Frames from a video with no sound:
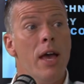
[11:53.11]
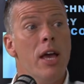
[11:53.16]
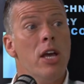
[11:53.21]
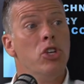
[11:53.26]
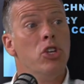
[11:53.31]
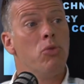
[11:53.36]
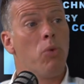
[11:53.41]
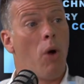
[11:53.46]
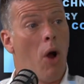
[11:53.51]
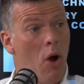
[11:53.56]

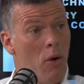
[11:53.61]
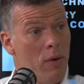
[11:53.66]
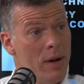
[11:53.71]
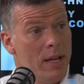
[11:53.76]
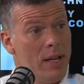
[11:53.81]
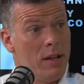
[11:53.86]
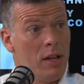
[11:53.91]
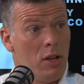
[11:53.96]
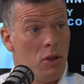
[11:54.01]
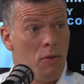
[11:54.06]

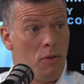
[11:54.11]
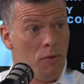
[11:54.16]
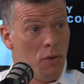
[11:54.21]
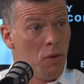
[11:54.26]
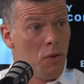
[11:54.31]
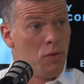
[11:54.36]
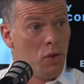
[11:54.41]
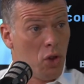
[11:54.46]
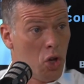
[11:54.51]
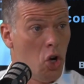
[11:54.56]

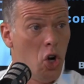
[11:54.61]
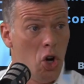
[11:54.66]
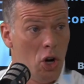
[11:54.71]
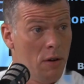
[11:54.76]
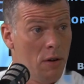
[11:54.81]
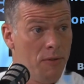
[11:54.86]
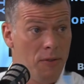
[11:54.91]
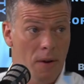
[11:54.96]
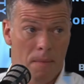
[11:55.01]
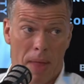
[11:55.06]
You've
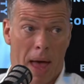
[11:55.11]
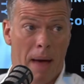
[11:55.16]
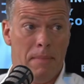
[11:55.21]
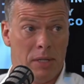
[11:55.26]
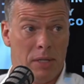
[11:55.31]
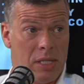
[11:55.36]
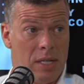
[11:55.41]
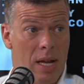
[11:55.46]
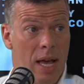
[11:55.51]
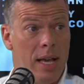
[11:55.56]
learned from that
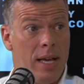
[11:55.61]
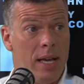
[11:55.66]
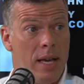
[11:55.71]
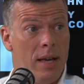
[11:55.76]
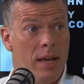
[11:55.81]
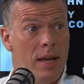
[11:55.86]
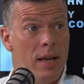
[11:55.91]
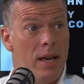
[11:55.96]
mistake.